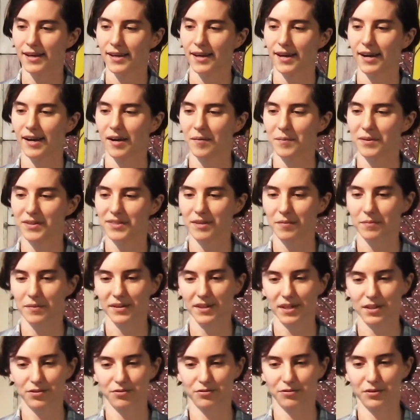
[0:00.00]
Um, it's something
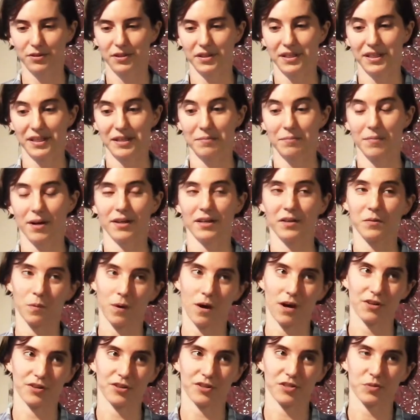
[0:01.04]
that's rooted in muddy
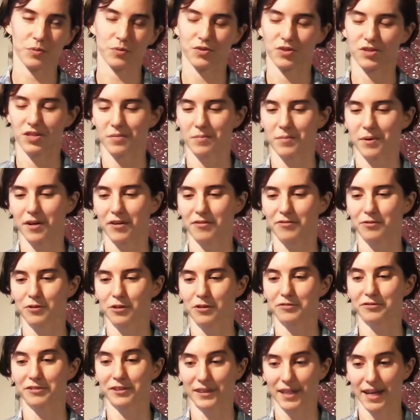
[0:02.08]
waters, which is a
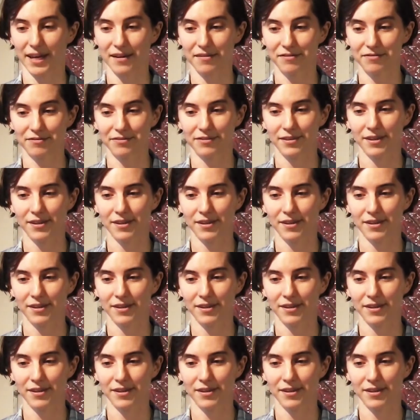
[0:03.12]
metaphor for life